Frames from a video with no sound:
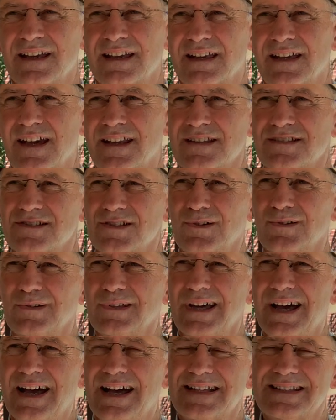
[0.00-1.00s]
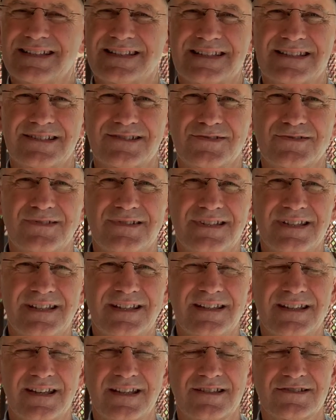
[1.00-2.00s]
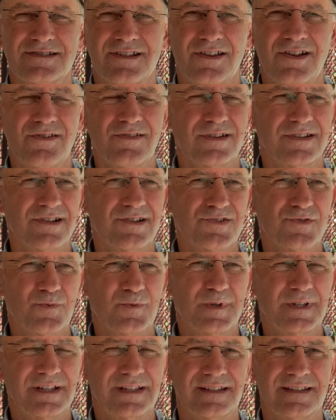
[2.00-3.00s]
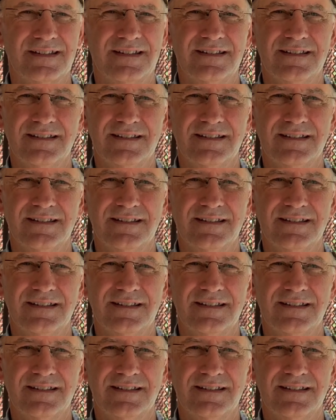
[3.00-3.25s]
got his old hide sizzled and his long ears whittled